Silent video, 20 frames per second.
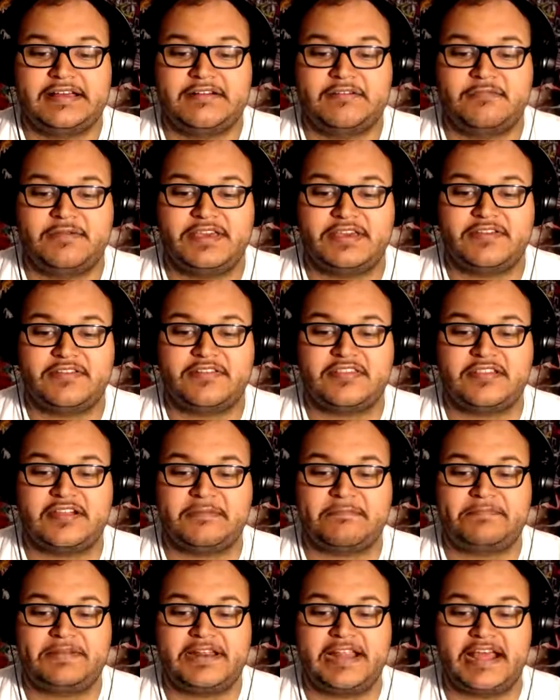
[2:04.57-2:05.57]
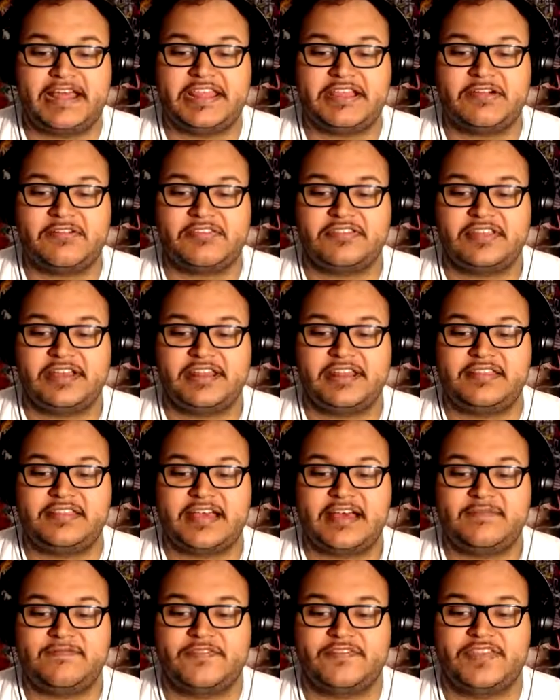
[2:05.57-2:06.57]
We could start planning our study
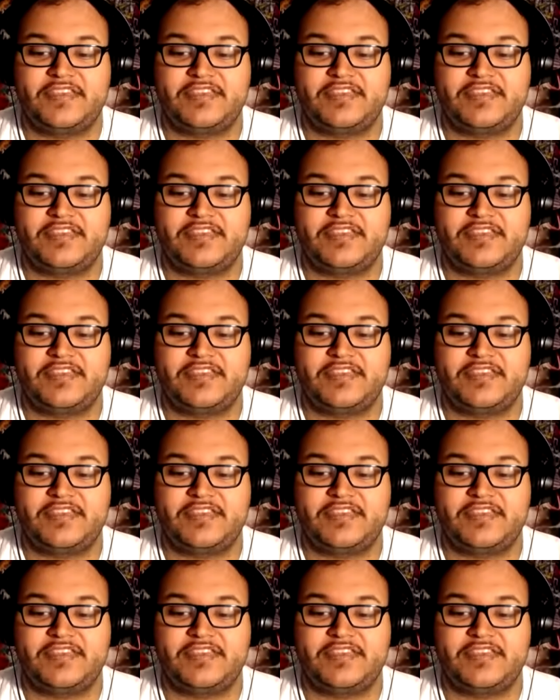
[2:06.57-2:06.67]
time for this